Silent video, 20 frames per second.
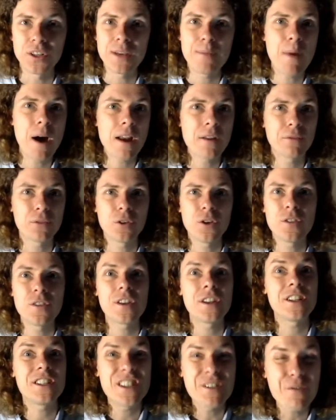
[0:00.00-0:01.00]
he might have learnt
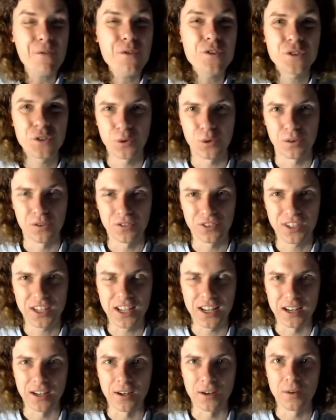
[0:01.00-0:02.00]
that a different sort of
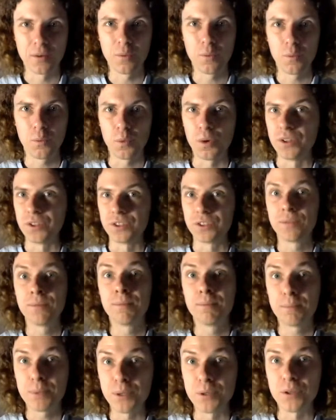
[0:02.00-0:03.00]
skin was
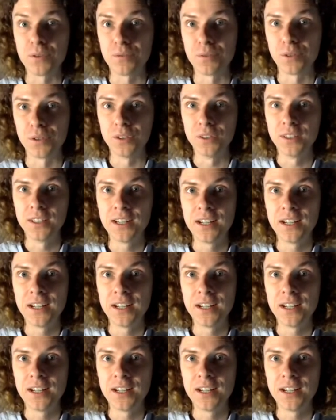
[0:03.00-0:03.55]
beautiful.